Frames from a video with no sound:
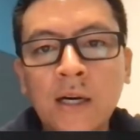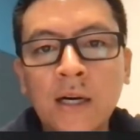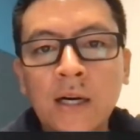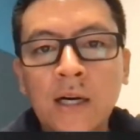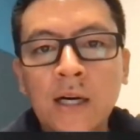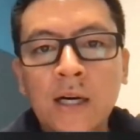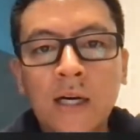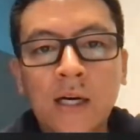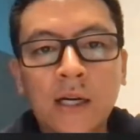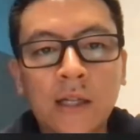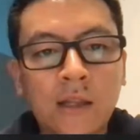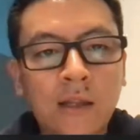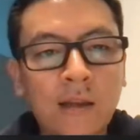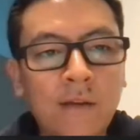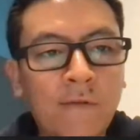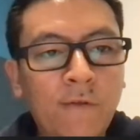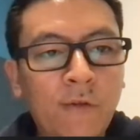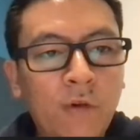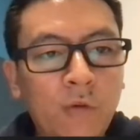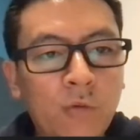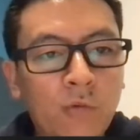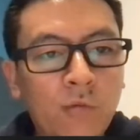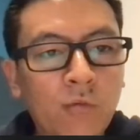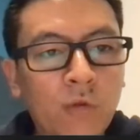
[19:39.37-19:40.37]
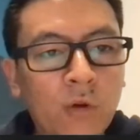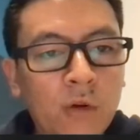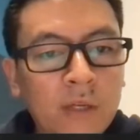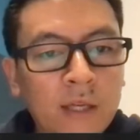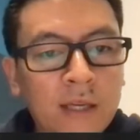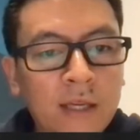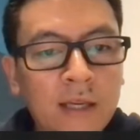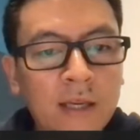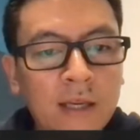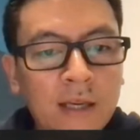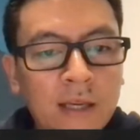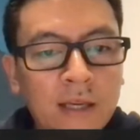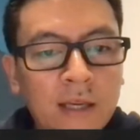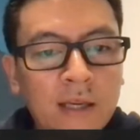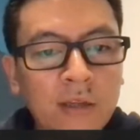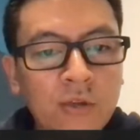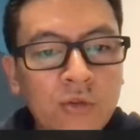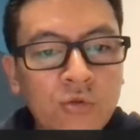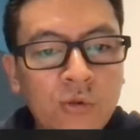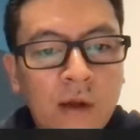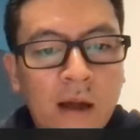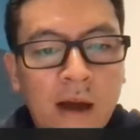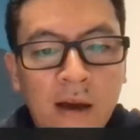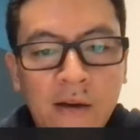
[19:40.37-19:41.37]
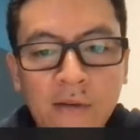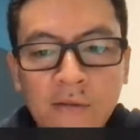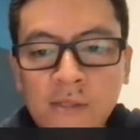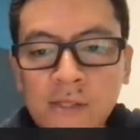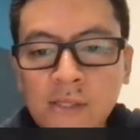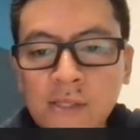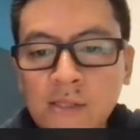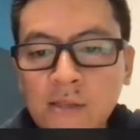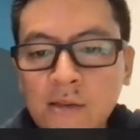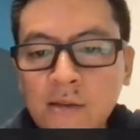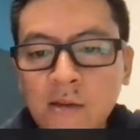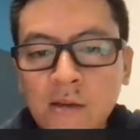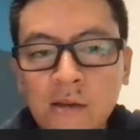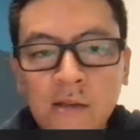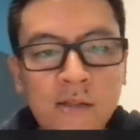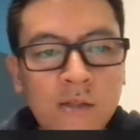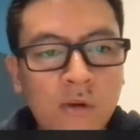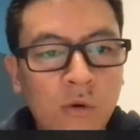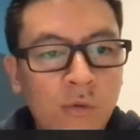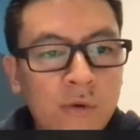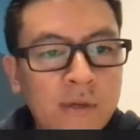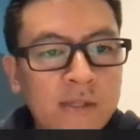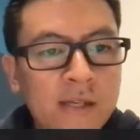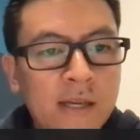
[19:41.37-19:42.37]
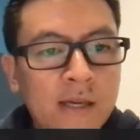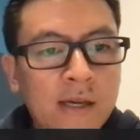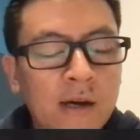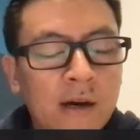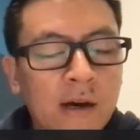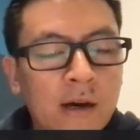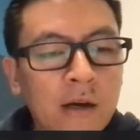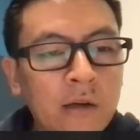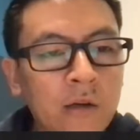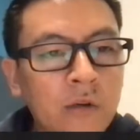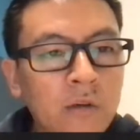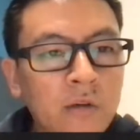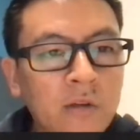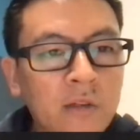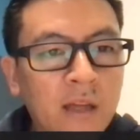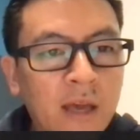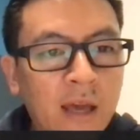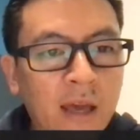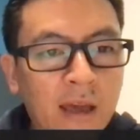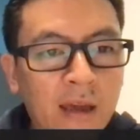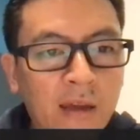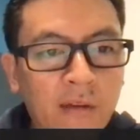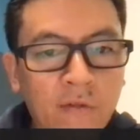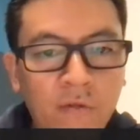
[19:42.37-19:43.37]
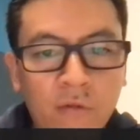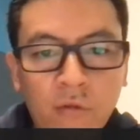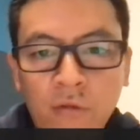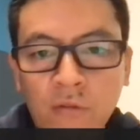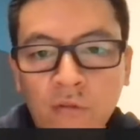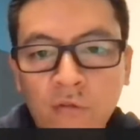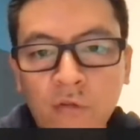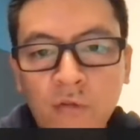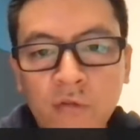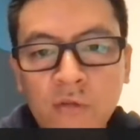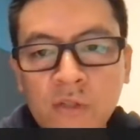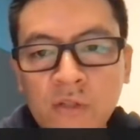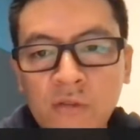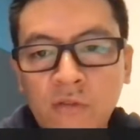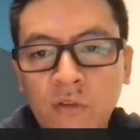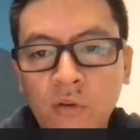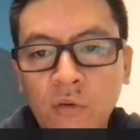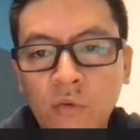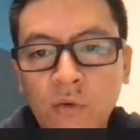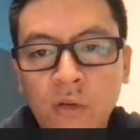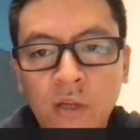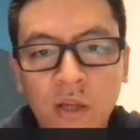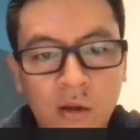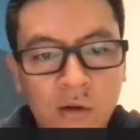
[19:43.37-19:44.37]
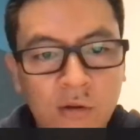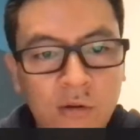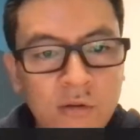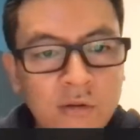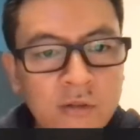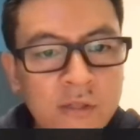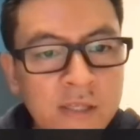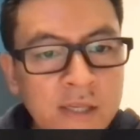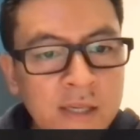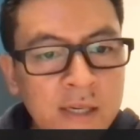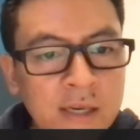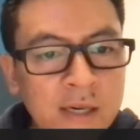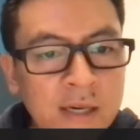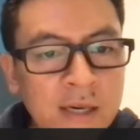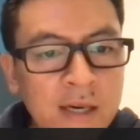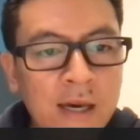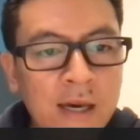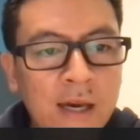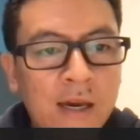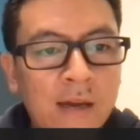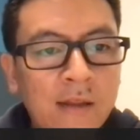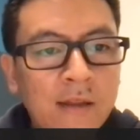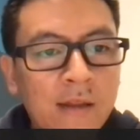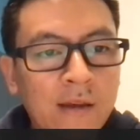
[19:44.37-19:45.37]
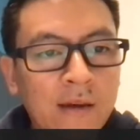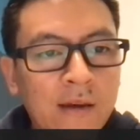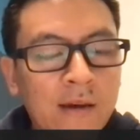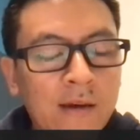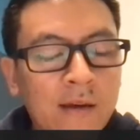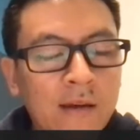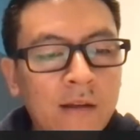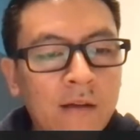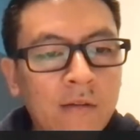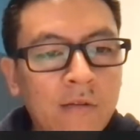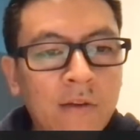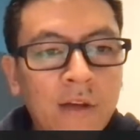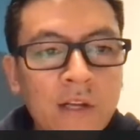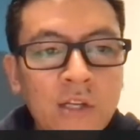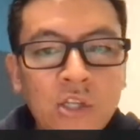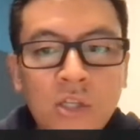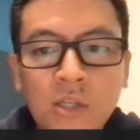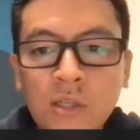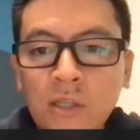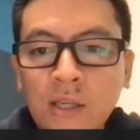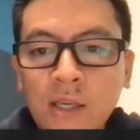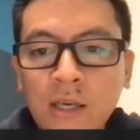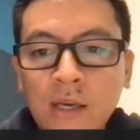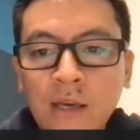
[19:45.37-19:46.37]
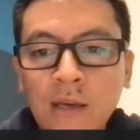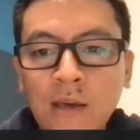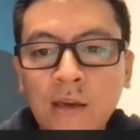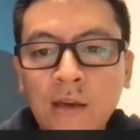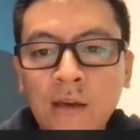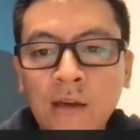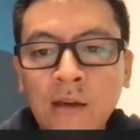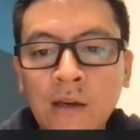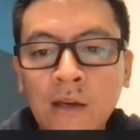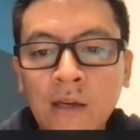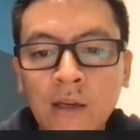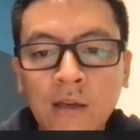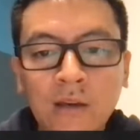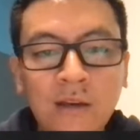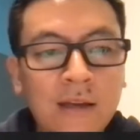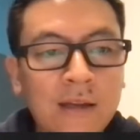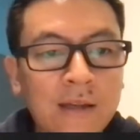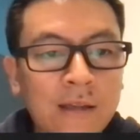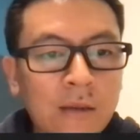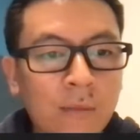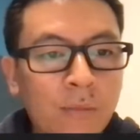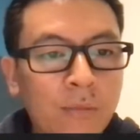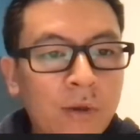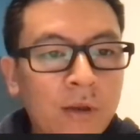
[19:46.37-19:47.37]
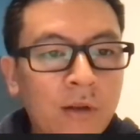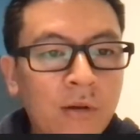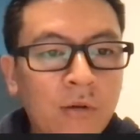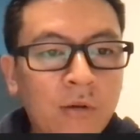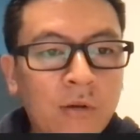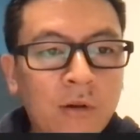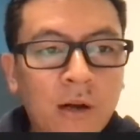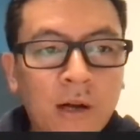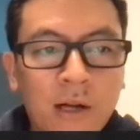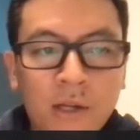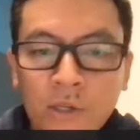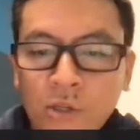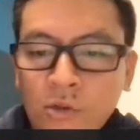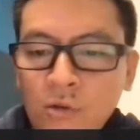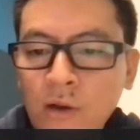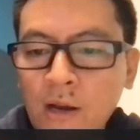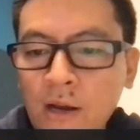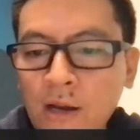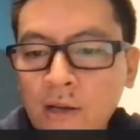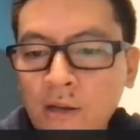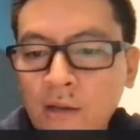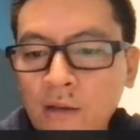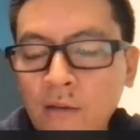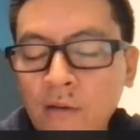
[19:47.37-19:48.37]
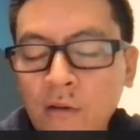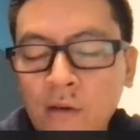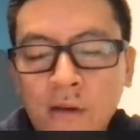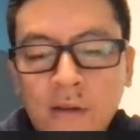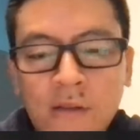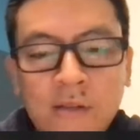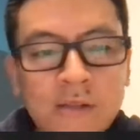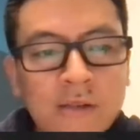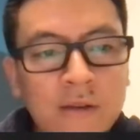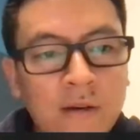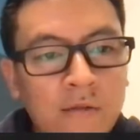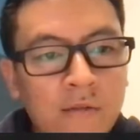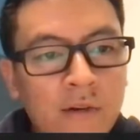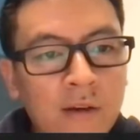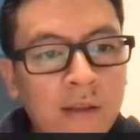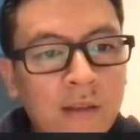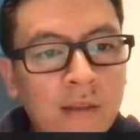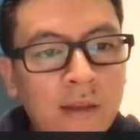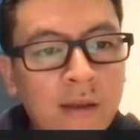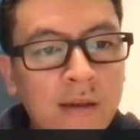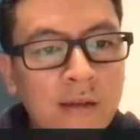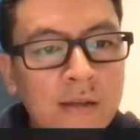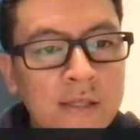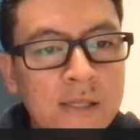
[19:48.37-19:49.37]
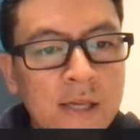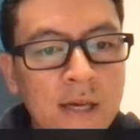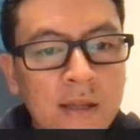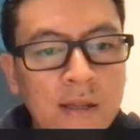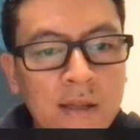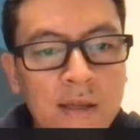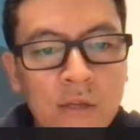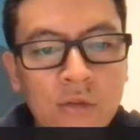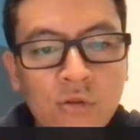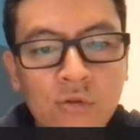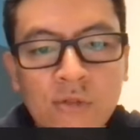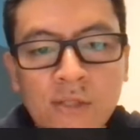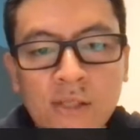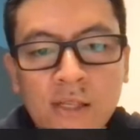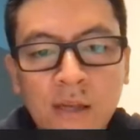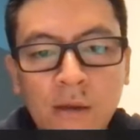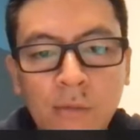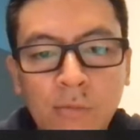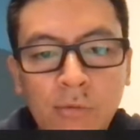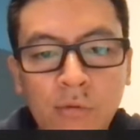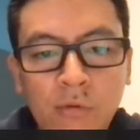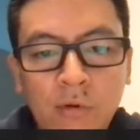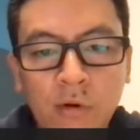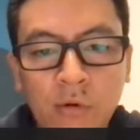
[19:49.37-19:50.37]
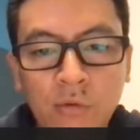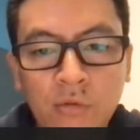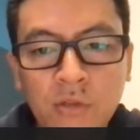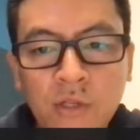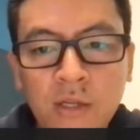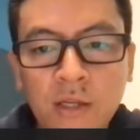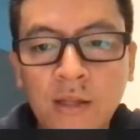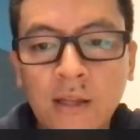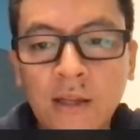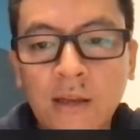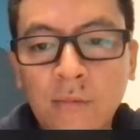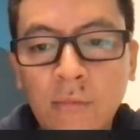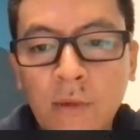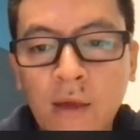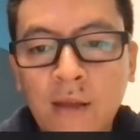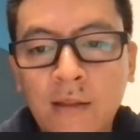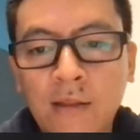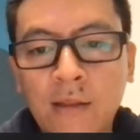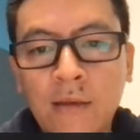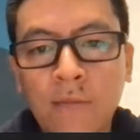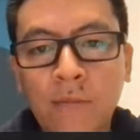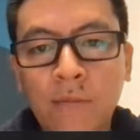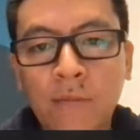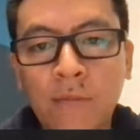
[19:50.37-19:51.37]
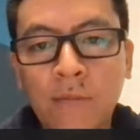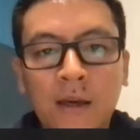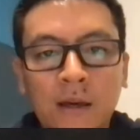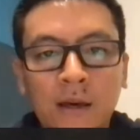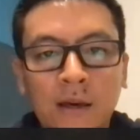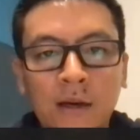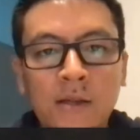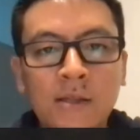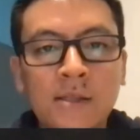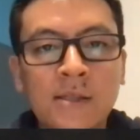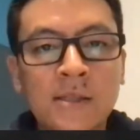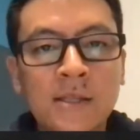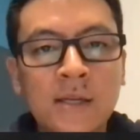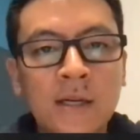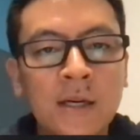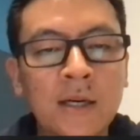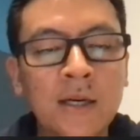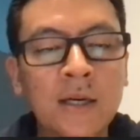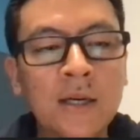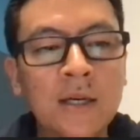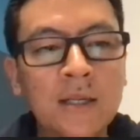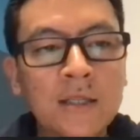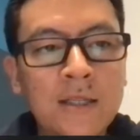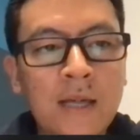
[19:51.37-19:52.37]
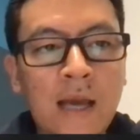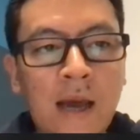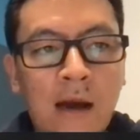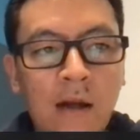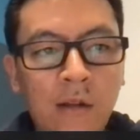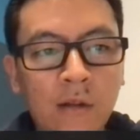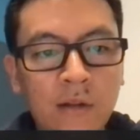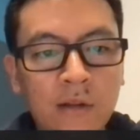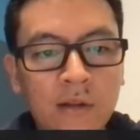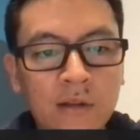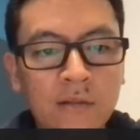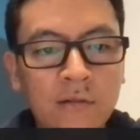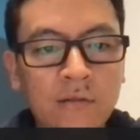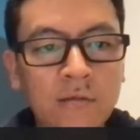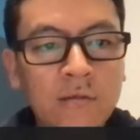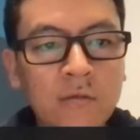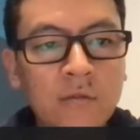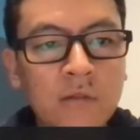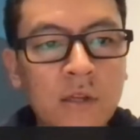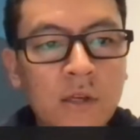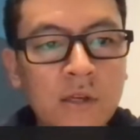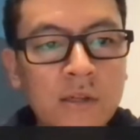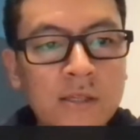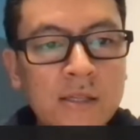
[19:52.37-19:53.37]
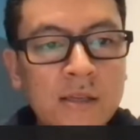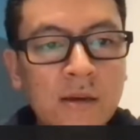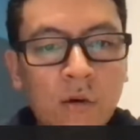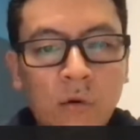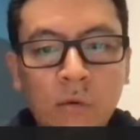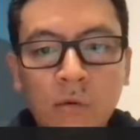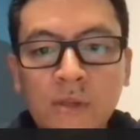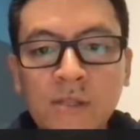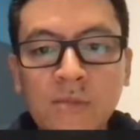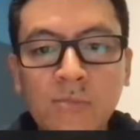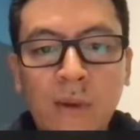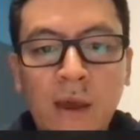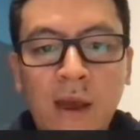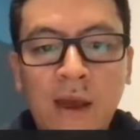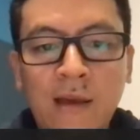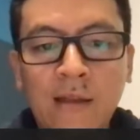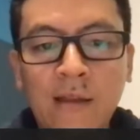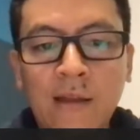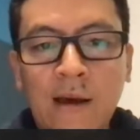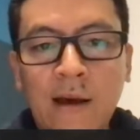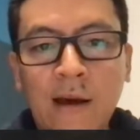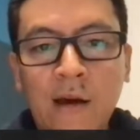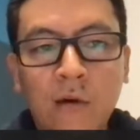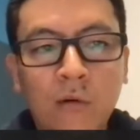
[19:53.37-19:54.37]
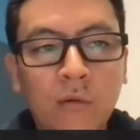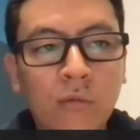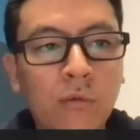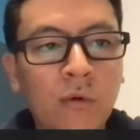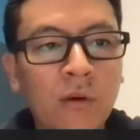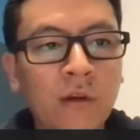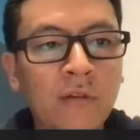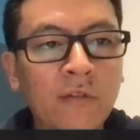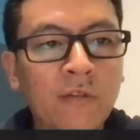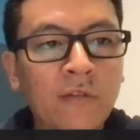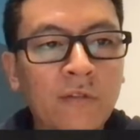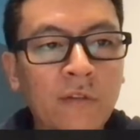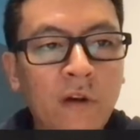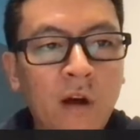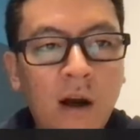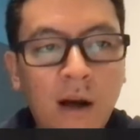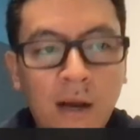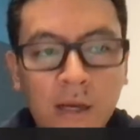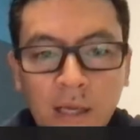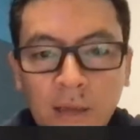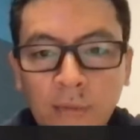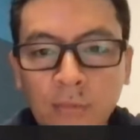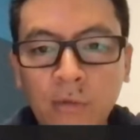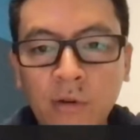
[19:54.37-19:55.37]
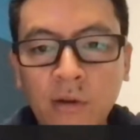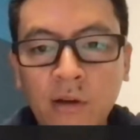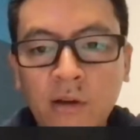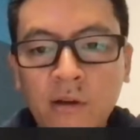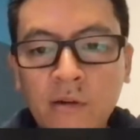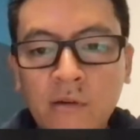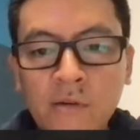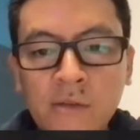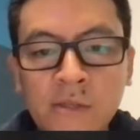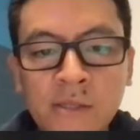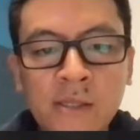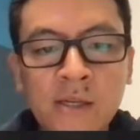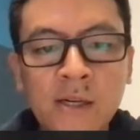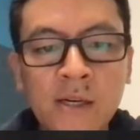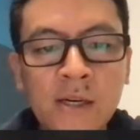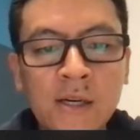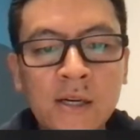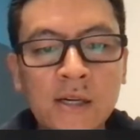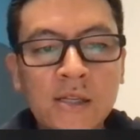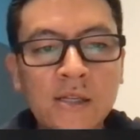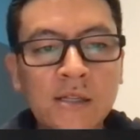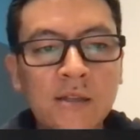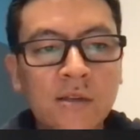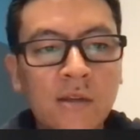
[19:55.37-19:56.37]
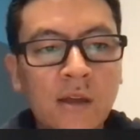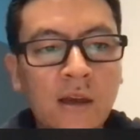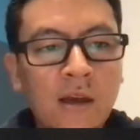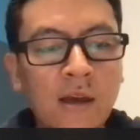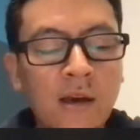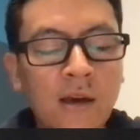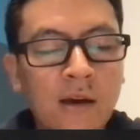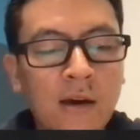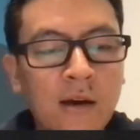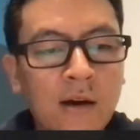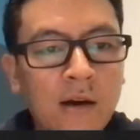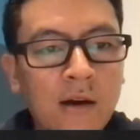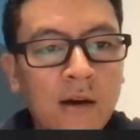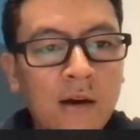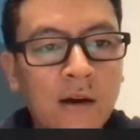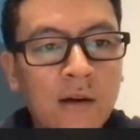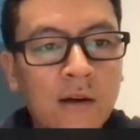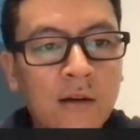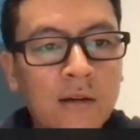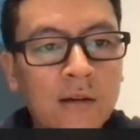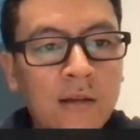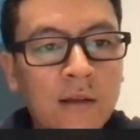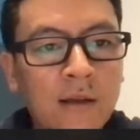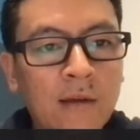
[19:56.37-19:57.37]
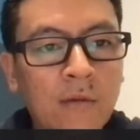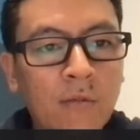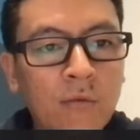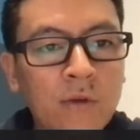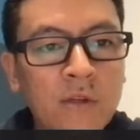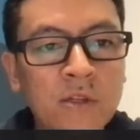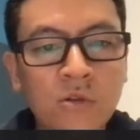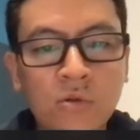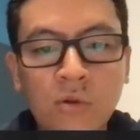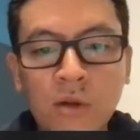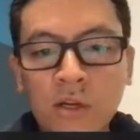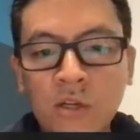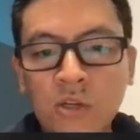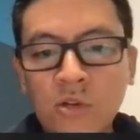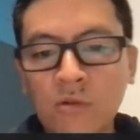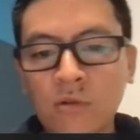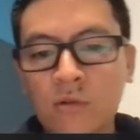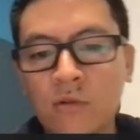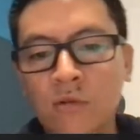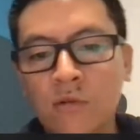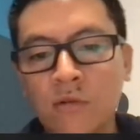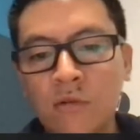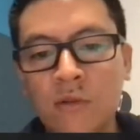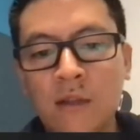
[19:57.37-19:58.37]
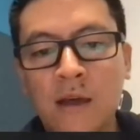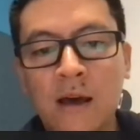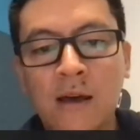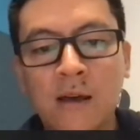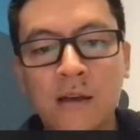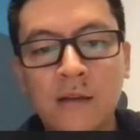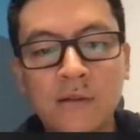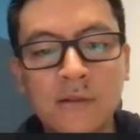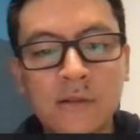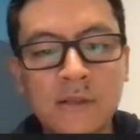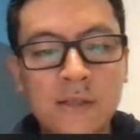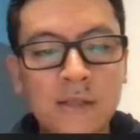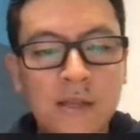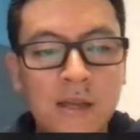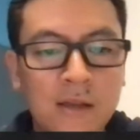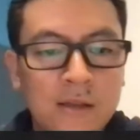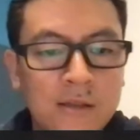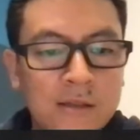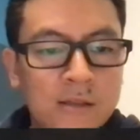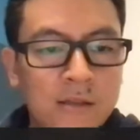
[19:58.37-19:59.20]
I think for rookie drafts, it's always like 100K for the first few years, and then eventually you get the bigger contract and a lot of stuff. I think it's kind of interesting approach. I think mainly because talent doesn't always pan out with hockey players, so they restructure that set.